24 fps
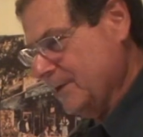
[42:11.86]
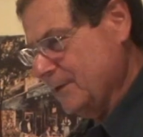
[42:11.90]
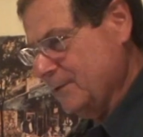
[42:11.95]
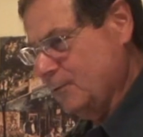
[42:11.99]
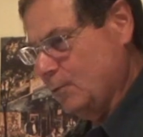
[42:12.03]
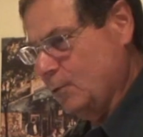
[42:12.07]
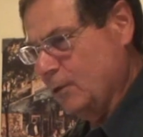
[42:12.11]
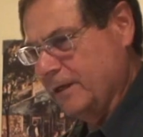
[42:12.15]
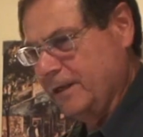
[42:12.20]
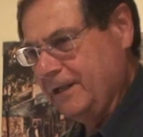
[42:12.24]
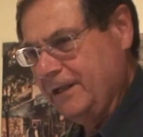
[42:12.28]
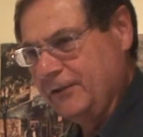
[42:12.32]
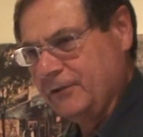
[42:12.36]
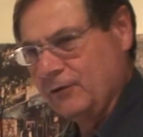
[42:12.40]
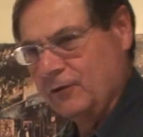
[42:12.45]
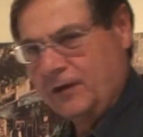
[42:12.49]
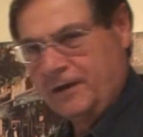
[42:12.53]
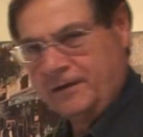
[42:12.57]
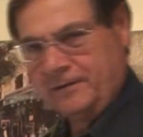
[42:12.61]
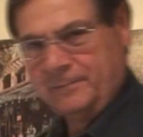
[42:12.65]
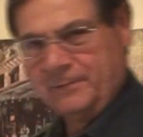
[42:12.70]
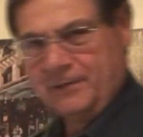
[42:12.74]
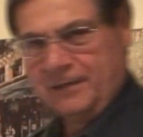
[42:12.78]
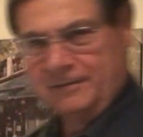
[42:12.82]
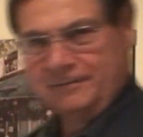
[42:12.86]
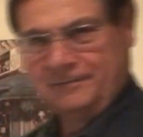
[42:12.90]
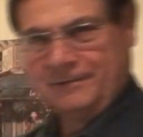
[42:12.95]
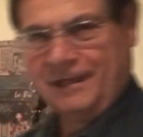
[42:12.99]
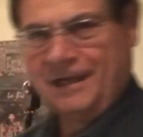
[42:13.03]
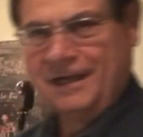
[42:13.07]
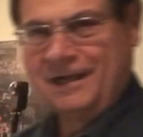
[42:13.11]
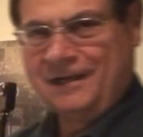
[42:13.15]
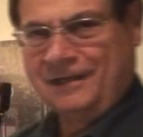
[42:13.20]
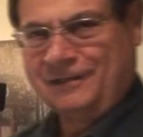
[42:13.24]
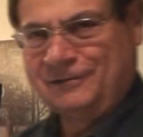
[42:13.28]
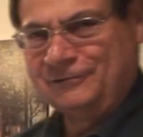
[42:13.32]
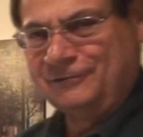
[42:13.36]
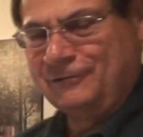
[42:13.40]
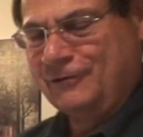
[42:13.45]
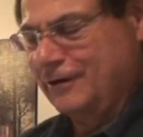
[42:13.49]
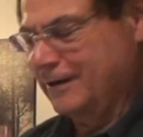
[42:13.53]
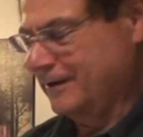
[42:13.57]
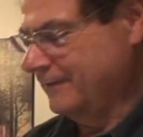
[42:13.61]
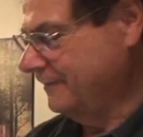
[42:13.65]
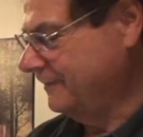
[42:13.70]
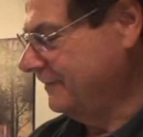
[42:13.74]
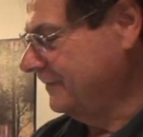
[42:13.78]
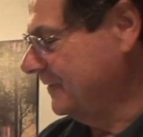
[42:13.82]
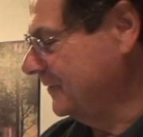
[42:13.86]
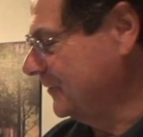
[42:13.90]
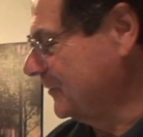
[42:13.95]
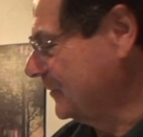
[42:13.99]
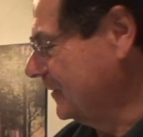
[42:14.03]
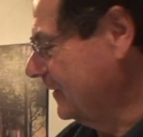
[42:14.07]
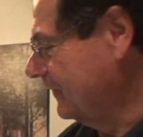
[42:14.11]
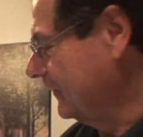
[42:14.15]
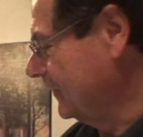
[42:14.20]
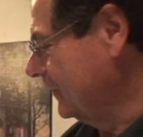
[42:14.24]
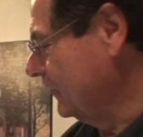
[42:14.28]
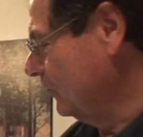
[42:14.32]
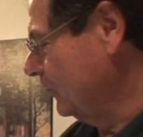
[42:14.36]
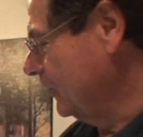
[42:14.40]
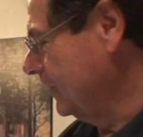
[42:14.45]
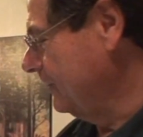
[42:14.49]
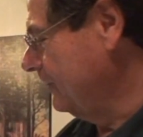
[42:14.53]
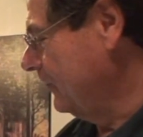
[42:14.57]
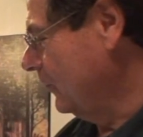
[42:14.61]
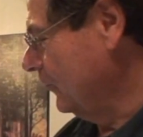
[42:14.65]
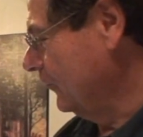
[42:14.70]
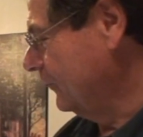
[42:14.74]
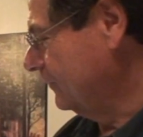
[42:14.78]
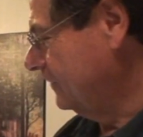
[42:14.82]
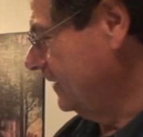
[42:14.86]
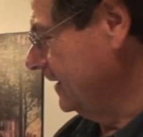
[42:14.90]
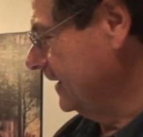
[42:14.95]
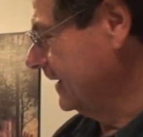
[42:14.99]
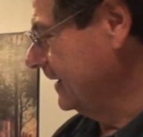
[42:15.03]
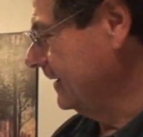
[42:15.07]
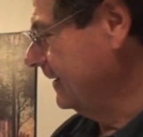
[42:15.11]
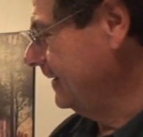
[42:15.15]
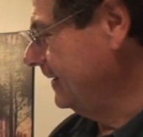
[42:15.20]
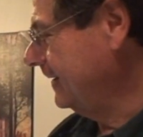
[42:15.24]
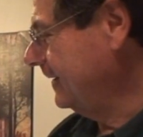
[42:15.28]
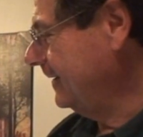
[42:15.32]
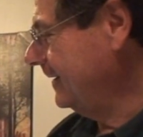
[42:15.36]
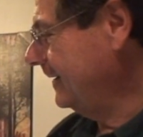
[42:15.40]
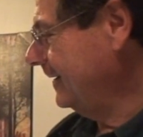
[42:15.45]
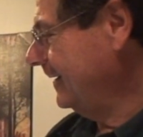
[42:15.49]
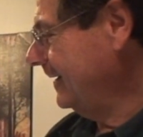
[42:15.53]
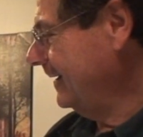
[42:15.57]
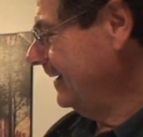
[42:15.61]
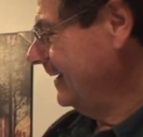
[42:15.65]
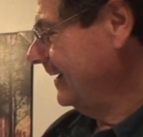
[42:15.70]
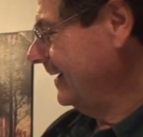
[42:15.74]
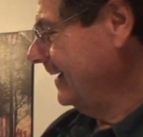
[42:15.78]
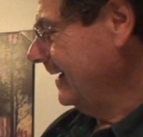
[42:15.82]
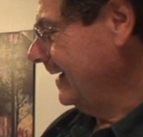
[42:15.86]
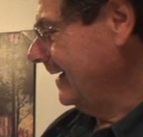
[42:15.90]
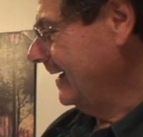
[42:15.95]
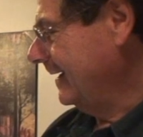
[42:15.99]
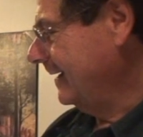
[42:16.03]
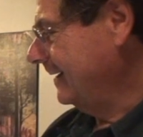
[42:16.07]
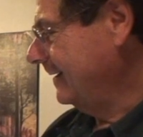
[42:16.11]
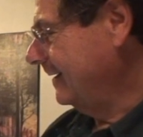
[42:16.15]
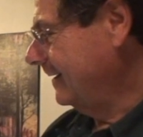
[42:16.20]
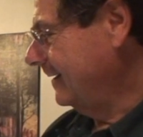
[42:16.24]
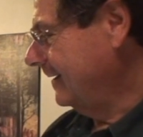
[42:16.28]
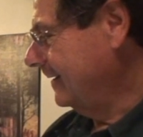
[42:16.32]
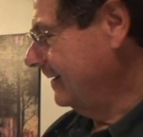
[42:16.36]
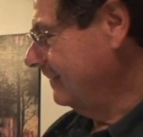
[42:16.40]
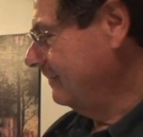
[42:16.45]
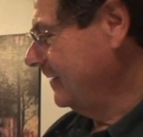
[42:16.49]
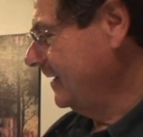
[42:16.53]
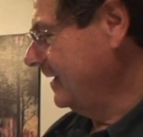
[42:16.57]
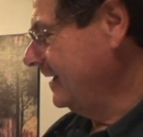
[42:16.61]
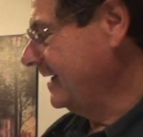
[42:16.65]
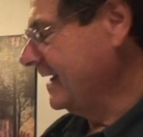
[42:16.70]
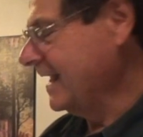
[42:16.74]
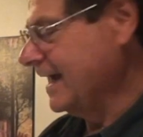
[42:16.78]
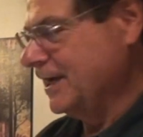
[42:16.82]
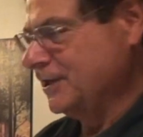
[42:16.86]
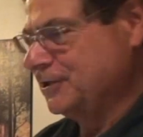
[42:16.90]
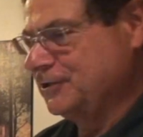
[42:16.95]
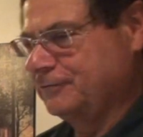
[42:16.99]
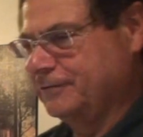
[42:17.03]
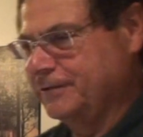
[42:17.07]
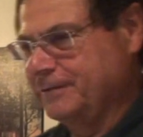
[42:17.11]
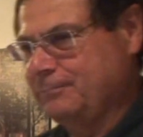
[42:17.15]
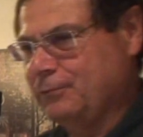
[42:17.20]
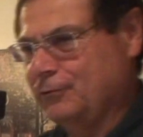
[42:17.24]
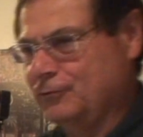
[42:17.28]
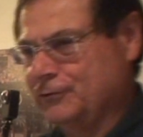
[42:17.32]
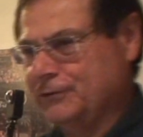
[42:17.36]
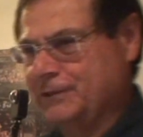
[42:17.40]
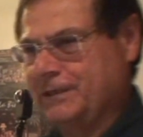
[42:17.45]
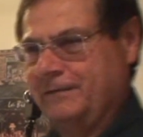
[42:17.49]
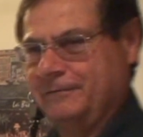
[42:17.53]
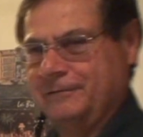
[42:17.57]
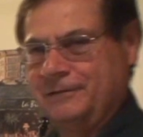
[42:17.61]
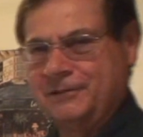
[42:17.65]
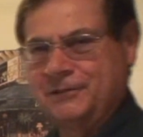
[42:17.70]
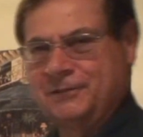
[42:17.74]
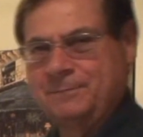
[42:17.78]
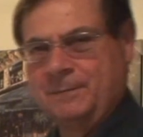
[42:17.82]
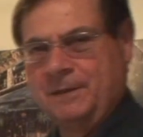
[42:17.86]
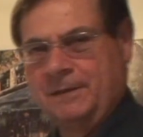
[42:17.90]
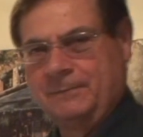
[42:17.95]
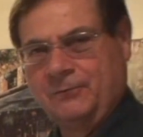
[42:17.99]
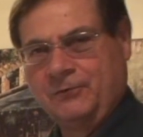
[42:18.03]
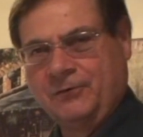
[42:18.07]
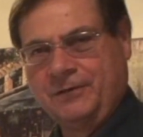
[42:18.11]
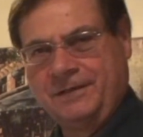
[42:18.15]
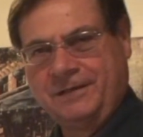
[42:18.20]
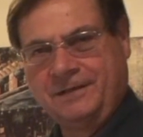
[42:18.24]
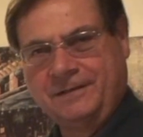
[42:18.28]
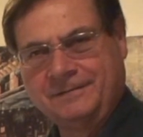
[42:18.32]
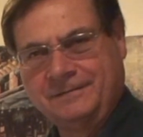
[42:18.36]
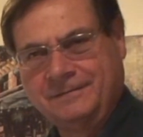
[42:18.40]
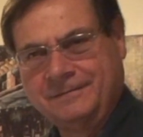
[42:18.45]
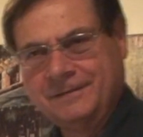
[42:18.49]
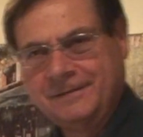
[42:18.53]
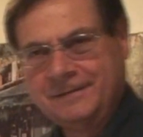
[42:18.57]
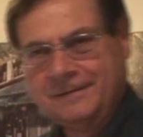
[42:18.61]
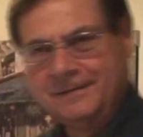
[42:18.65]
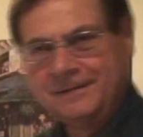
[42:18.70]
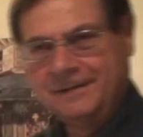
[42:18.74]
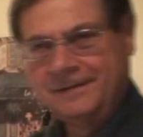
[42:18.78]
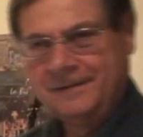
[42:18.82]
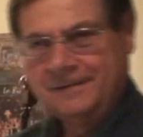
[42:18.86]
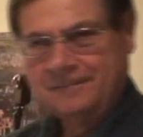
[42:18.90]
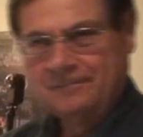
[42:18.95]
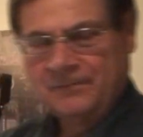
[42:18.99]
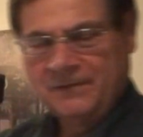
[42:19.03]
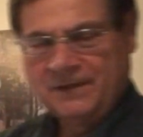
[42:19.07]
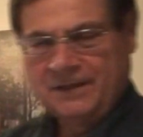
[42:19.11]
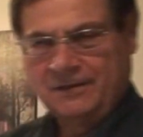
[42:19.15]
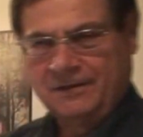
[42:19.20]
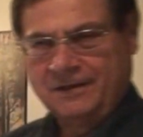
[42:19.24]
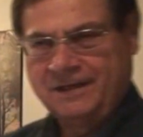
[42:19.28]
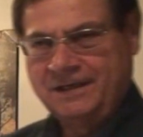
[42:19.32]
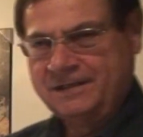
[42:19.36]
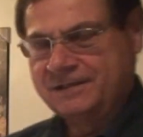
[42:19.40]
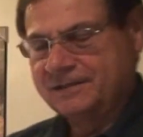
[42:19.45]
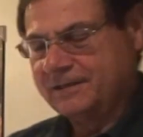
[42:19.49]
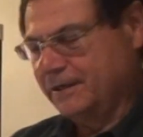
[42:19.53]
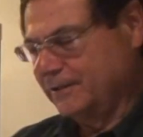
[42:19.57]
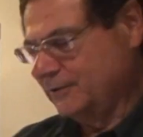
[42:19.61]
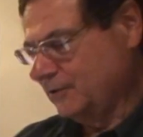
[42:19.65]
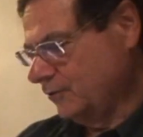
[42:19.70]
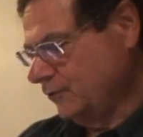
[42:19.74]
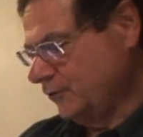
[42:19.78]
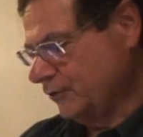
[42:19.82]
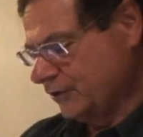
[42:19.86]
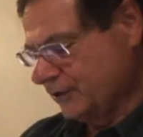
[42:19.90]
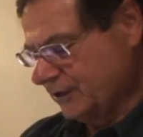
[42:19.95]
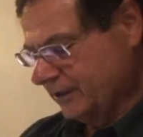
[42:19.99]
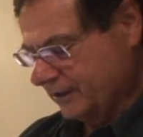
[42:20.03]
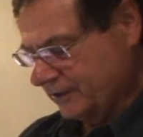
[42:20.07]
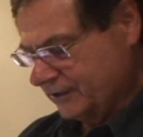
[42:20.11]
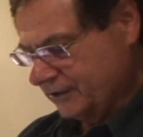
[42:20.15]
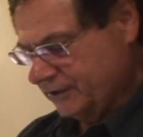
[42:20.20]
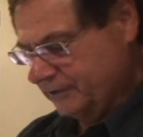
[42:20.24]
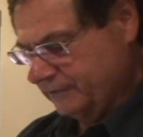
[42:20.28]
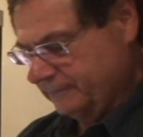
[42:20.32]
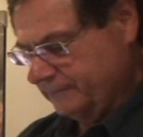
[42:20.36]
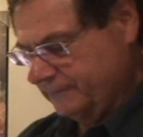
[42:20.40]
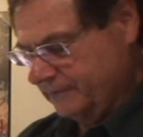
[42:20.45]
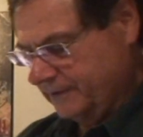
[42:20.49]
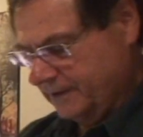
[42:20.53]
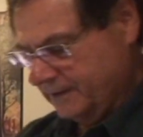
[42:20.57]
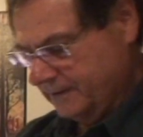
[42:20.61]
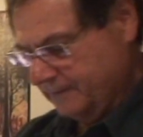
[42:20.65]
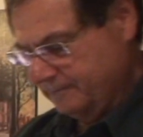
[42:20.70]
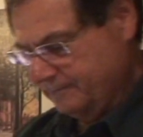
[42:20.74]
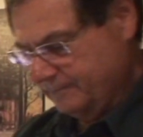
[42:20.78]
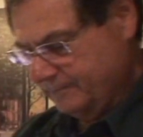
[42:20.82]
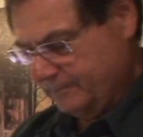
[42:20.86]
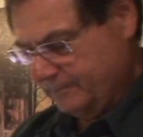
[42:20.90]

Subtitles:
what he thought about a lot of the stuff that we both like. And he casually pulls out this memory, and he's got 2 sticks of